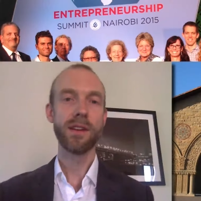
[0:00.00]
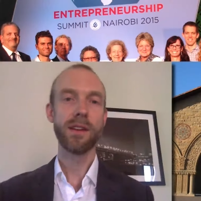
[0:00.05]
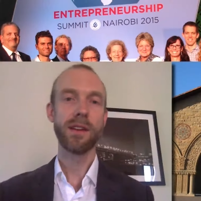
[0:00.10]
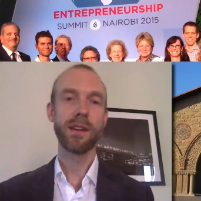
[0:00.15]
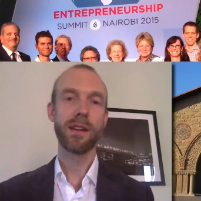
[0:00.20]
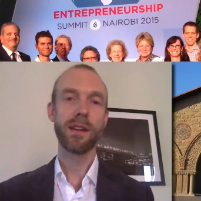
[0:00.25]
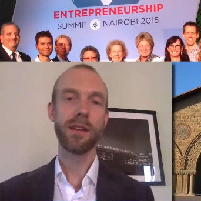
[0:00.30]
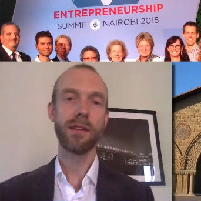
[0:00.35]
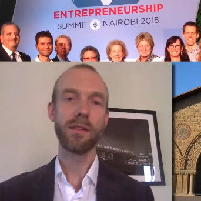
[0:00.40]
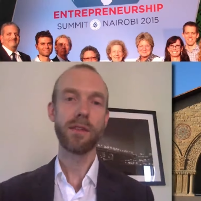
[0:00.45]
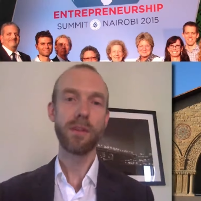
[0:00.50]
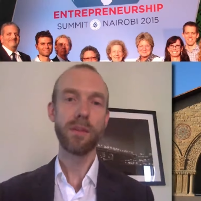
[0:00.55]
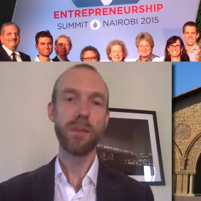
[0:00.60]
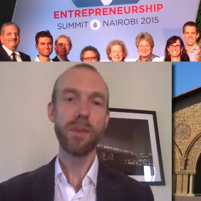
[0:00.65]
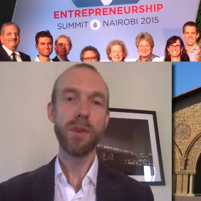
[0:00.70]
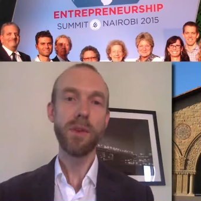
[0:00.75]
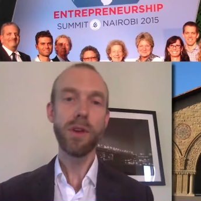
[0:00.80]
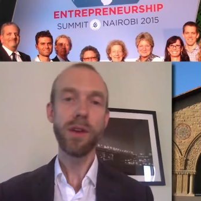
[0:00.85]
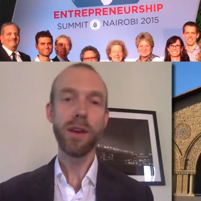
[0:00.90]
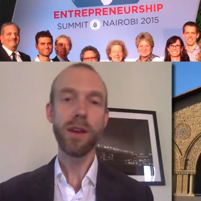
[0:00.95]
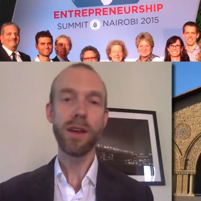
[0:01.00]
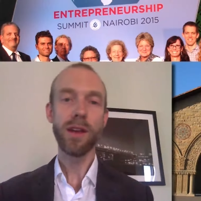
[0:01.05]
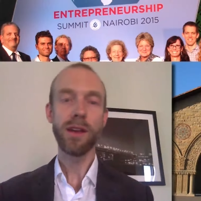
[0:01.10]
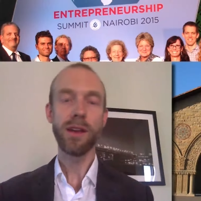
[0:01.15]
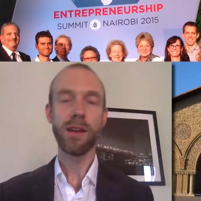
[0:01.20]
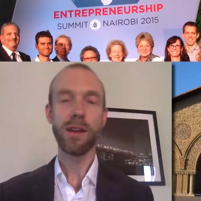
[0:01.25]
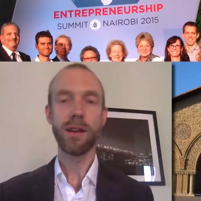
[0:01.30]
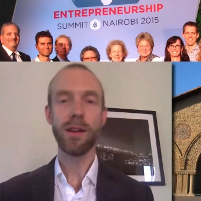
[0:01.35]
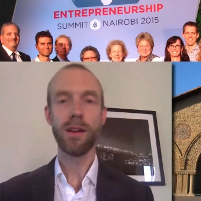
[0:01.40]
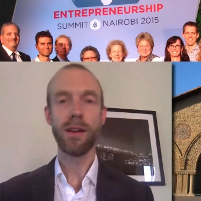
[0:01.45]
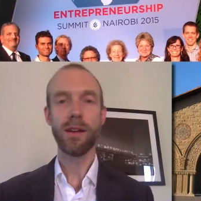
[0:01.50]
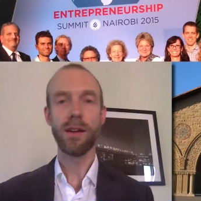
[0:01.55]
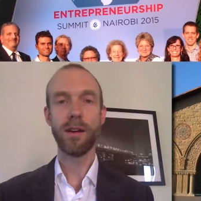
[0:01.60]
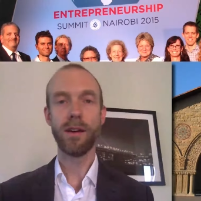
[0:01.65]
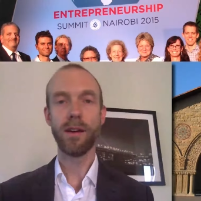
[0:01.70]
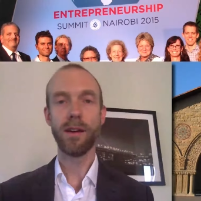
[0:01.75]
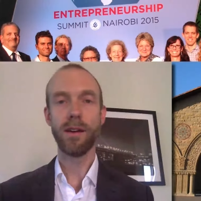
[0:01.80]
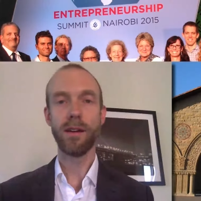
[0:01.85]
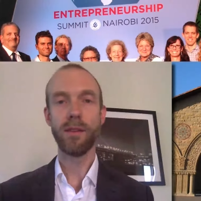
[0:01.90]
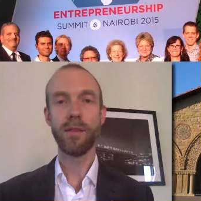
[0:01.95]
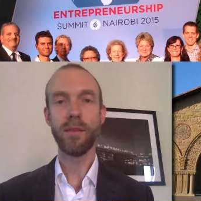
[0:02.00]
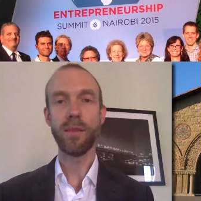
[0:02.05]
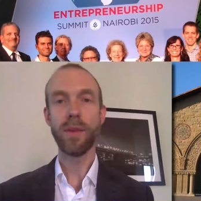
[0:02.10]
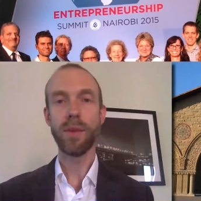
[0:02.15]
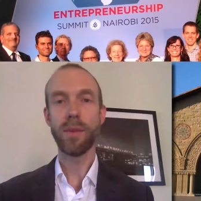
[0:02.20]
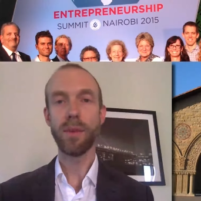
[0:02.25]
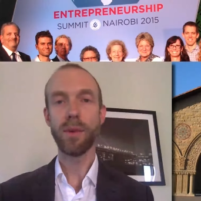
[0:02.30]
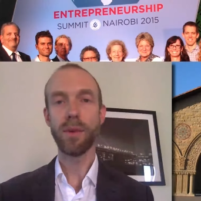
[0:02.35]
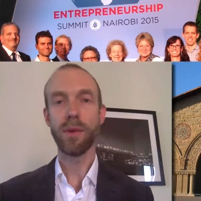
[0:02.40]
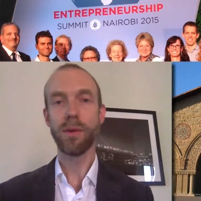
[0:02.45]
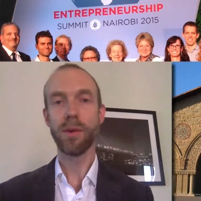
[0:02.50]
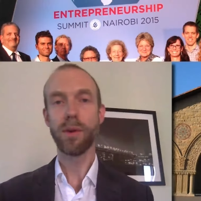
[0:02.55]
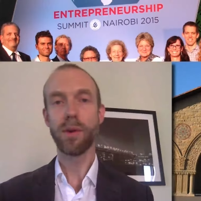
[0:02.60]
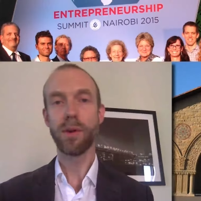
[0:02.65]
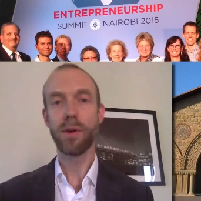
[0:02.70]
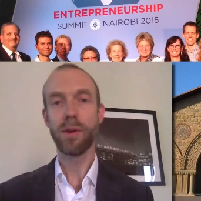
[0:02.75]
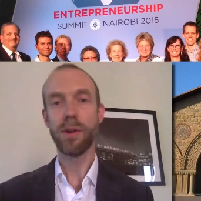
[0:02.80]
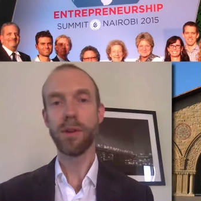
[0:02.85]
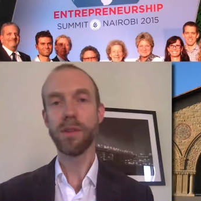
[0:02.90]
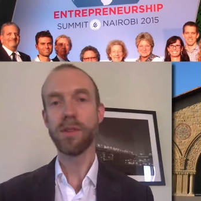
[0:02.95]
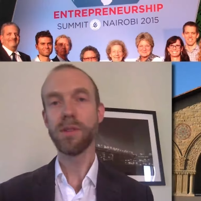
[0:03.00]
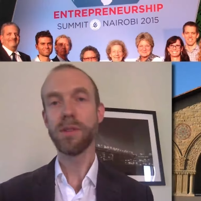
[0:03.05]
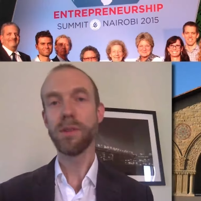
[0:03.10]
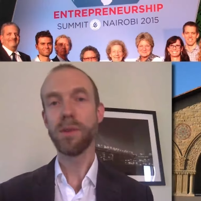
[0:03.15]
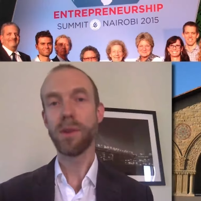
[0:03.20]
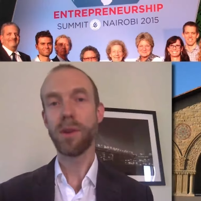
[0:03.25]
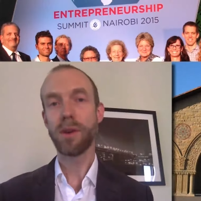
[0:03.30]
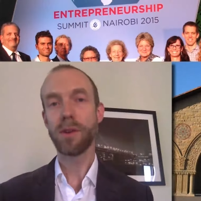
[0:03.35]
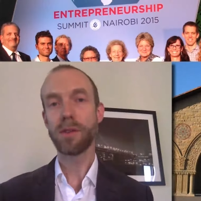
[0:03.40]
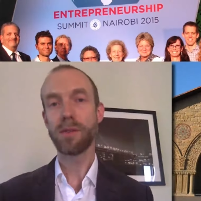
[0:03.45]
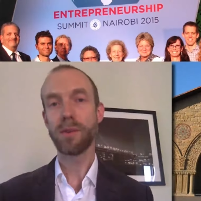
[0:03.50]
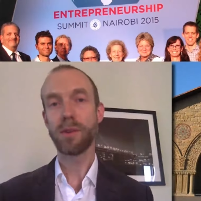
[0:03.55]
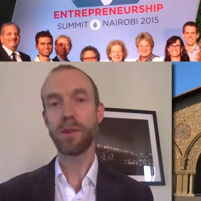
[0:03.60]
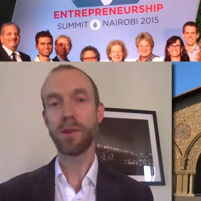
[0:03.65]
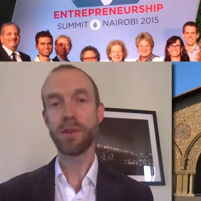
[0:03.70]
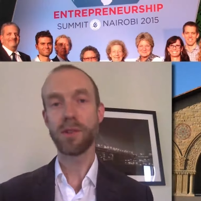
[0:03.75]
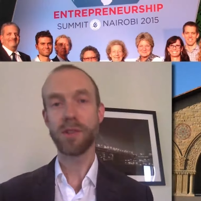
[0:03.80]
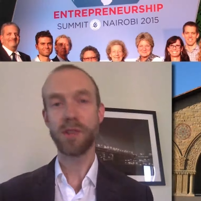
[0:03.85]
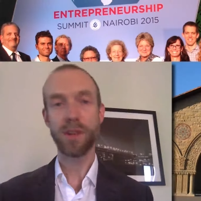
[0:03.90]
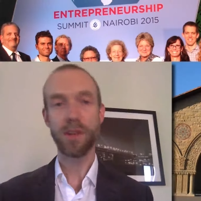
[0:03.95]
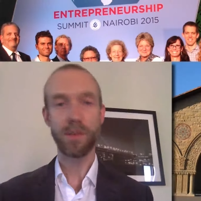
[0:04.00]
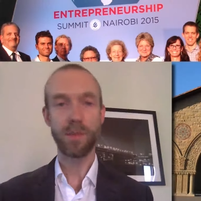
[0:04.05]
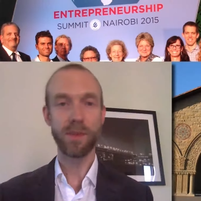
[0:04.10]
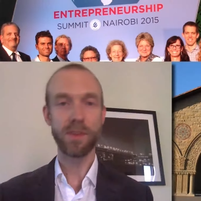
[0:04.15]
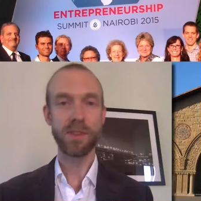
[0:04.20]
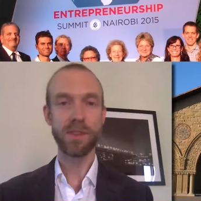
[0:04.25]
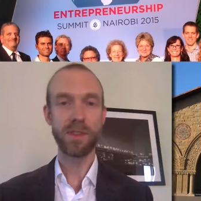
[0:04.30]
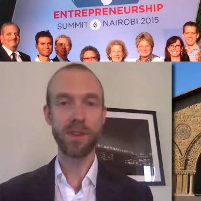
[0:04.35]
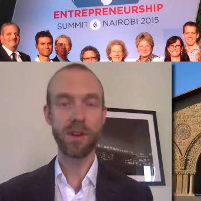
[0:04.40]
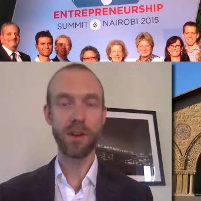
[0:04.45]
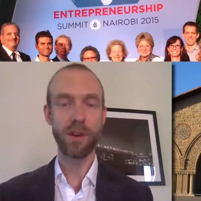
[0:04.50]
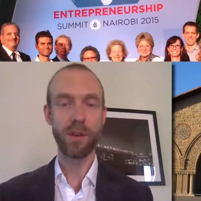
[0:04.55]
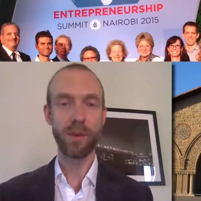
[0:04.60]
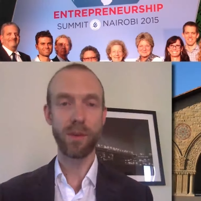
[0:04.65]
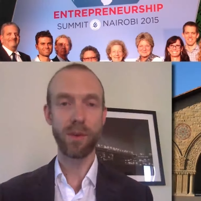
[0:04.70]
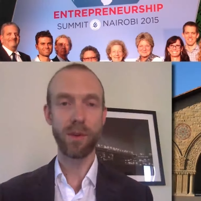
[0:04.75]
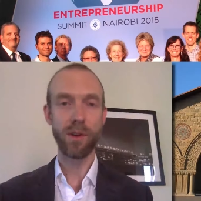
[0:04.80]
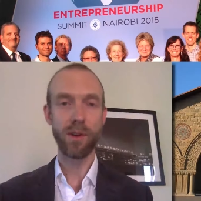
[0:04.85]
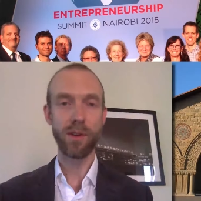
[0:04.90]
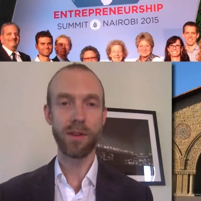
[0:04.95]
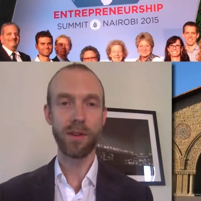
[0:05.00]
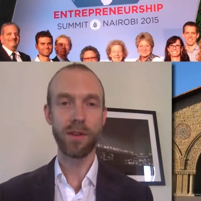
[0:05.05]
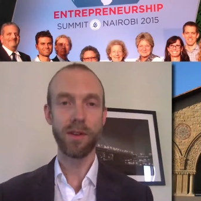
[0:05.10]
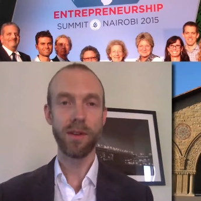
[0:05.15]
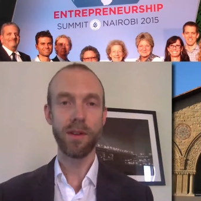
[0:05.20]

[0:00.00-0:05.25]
kind of community of people who are into entrepreneurship in the startup world.